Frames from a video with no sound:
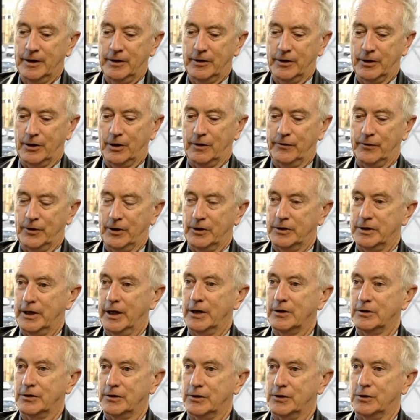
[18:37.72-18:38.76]
that often it
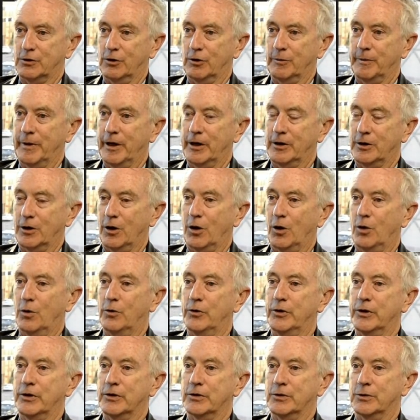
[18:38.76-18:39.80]
takes a strong man to
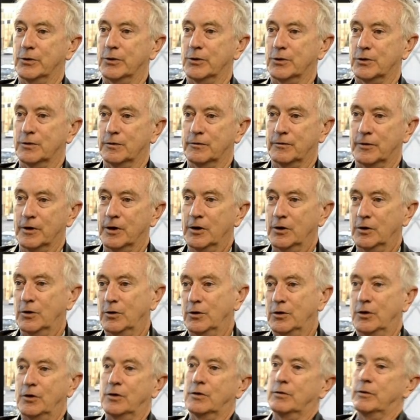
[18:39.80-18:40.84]
hold these sorts of
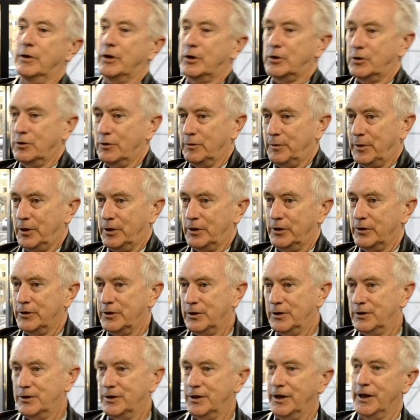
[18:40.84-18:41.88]
unidirectional
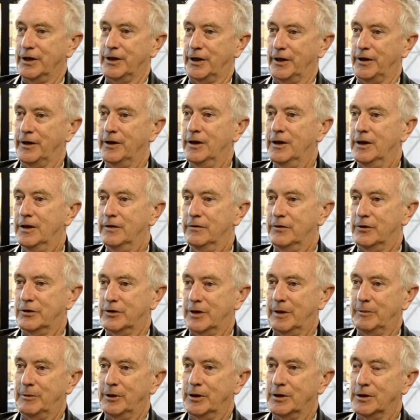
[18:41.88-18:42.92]
policies together for
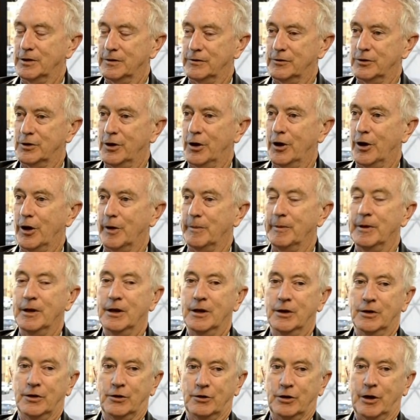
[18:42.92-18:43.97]
some length of time.
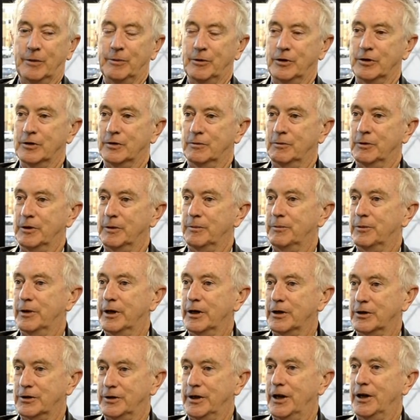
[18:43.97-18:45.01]
The trouble is when it
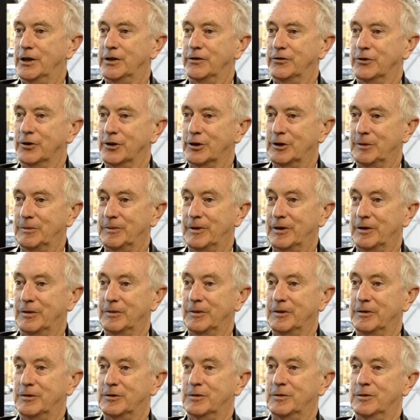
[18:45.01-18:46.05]
breaks down, you've got to then be able
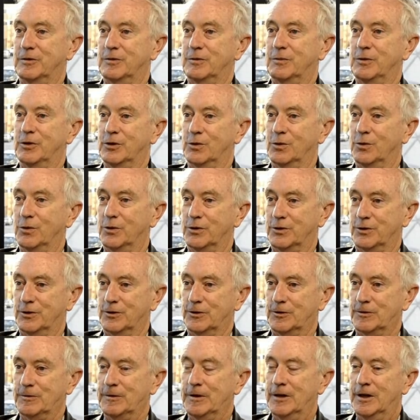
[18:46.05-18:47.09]
to switch
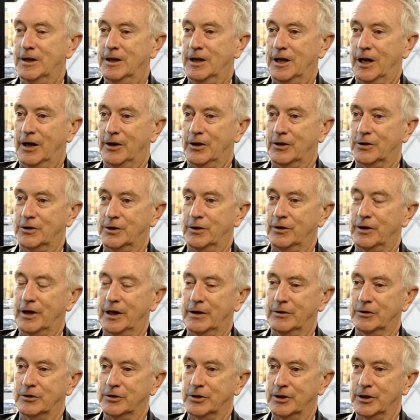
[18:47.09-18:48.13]
horses, and there's no
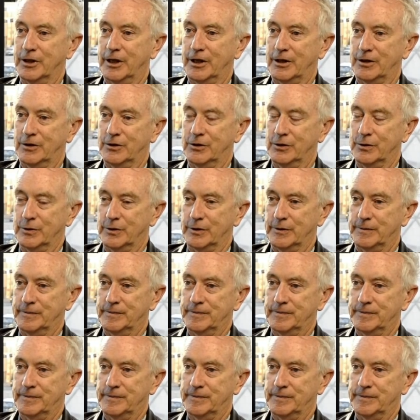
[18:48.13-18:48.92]
guarantee they can do it.